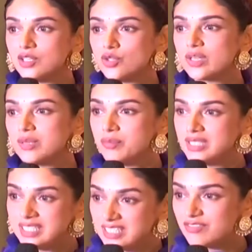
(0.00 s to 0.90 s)
you can
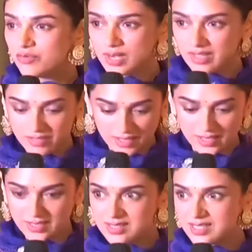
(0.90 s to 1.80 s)
believe whatever
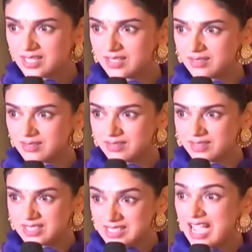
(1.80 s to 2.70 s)
it is that
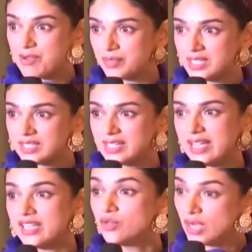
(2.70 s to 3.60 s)
is happening
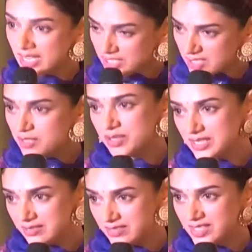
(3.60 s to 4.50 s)
there. You actually
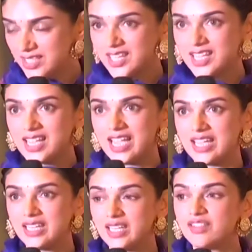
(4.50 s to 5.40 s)
believe it,
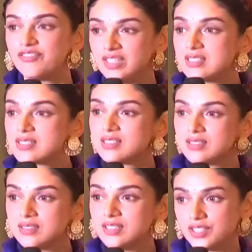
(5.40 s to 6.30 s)
and it feels
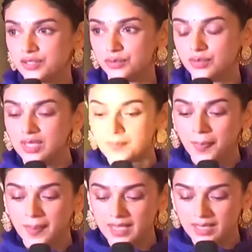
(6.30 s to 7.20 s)
real to you.
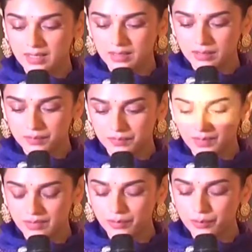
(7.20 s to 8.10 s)
And
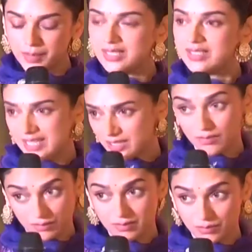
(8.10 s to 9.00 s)
like
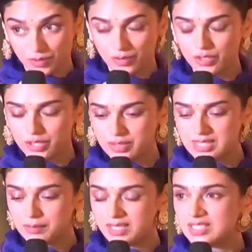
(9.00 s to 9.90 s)
what you
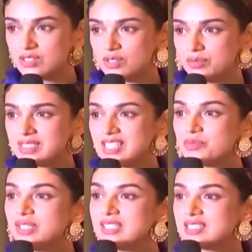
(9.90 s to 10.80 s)
were saying, Mani sir always says
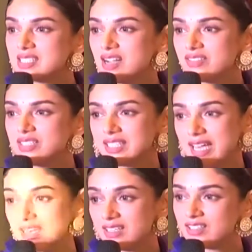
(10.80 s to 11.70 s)
we'll discover the
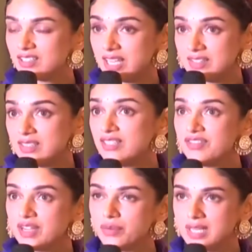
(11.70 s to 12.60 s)
character together.
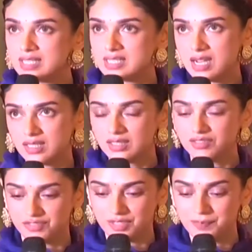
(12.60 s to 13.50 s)
In fact, when I started
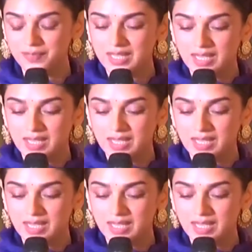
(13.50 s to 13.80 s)
the film,